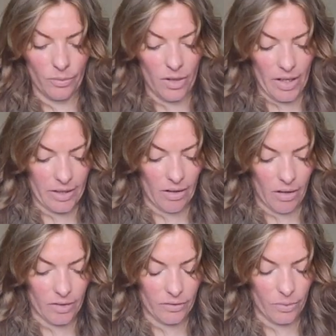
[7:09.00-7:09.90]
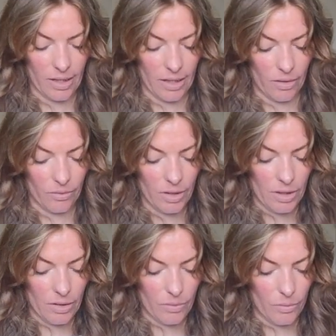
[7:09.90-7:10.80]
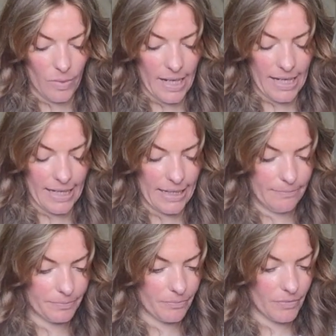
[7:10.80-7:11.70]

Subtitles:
a work card as well, where